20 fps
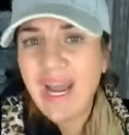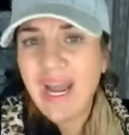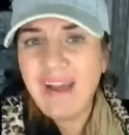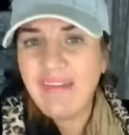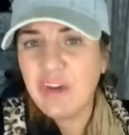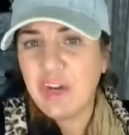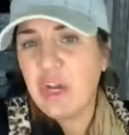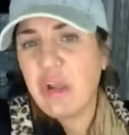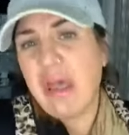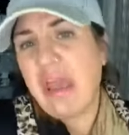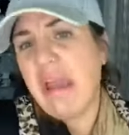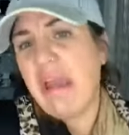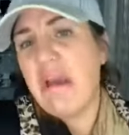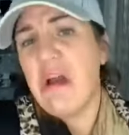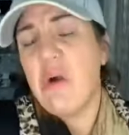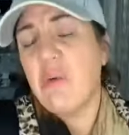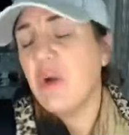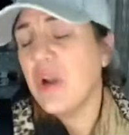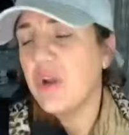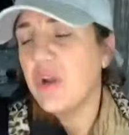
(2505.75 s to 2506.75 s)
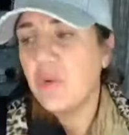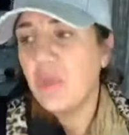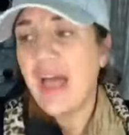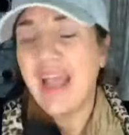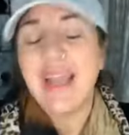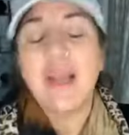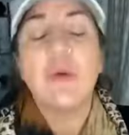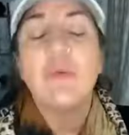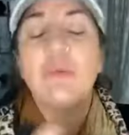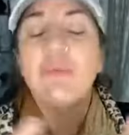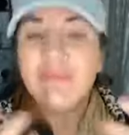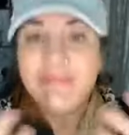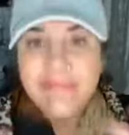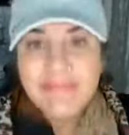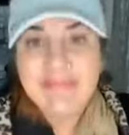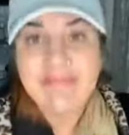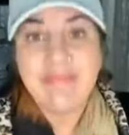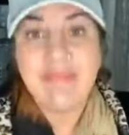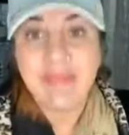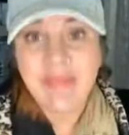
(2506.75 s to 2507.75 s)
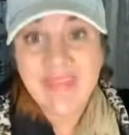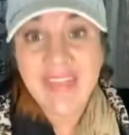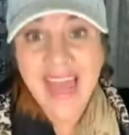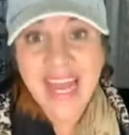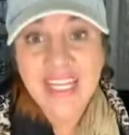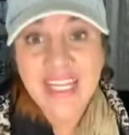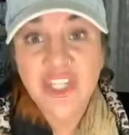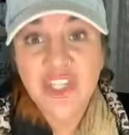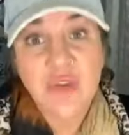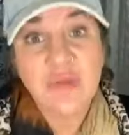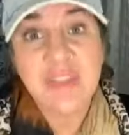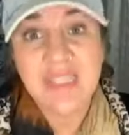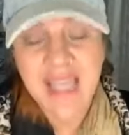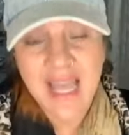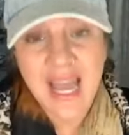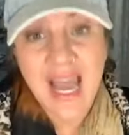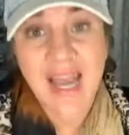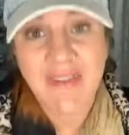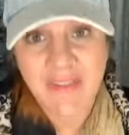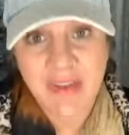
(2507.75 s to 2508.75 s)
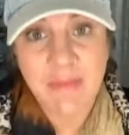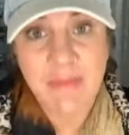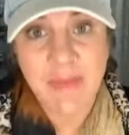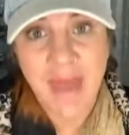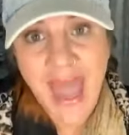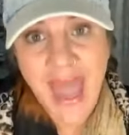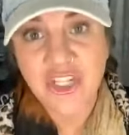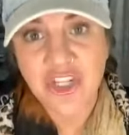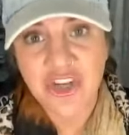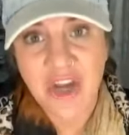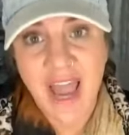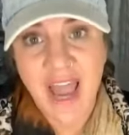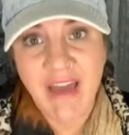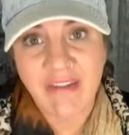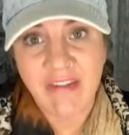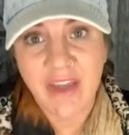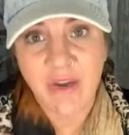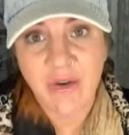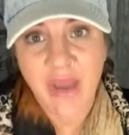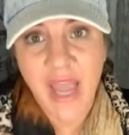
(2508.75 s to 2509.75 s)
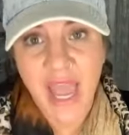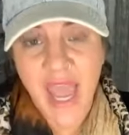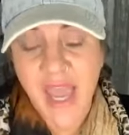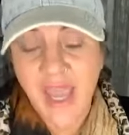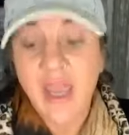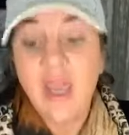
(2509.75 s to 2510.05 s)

You're like, oh, what do like? That shows the kind of impact you're having, okay?